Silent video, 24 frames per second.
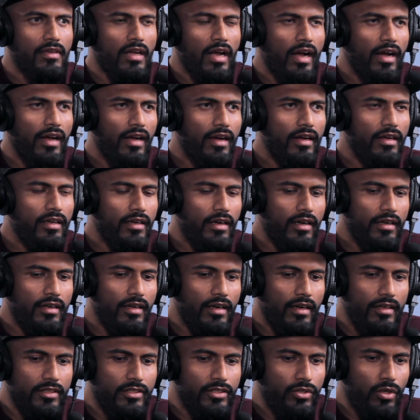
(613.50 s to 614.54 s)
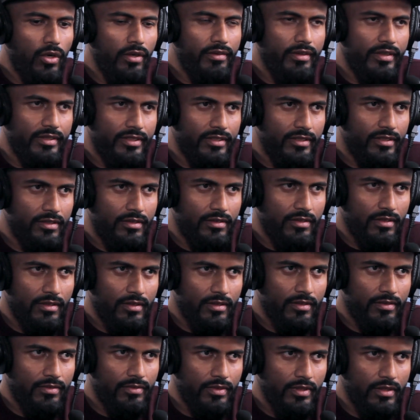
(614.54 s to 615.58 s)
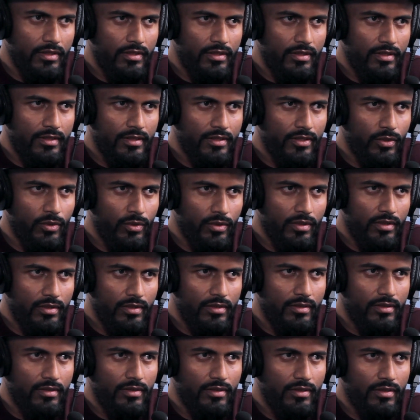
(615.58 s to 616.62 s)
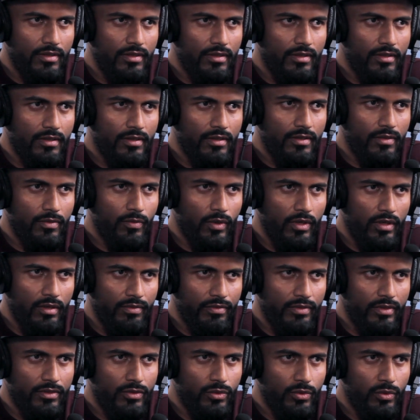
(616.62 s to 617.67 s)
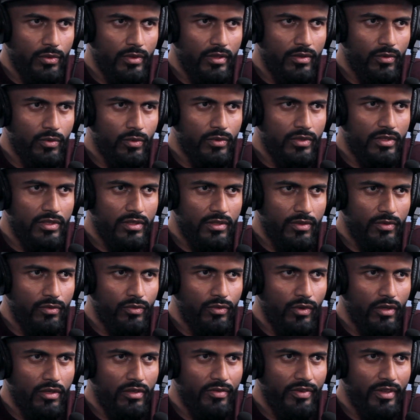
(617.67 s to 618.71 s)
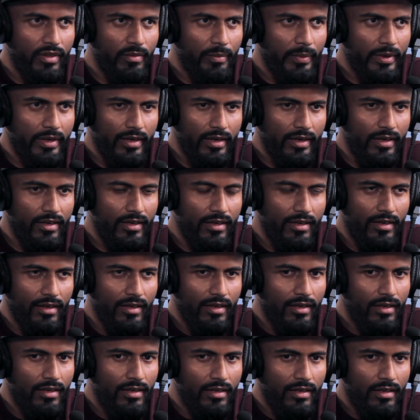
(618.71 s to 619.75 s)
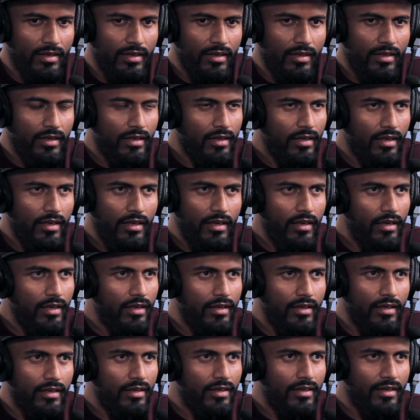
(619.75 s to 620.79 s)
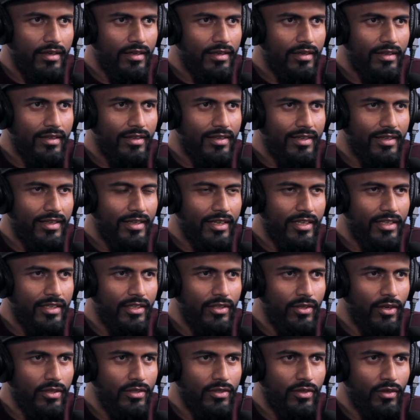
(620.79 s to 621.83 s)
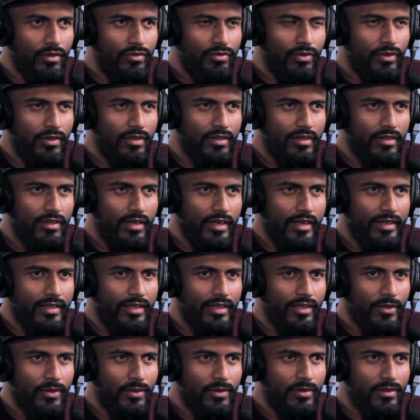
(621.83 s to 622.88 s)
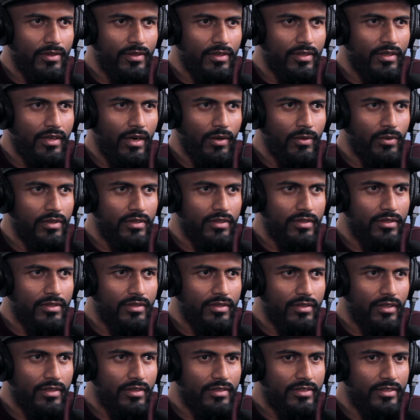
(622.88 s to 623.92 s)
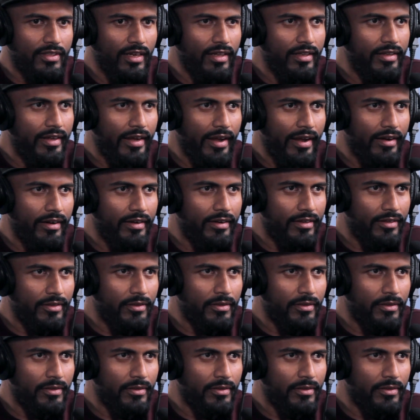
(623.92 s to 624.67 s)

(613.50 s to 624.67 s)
I saw this with your one of the student who fought with me, and he did not go for ground till the end,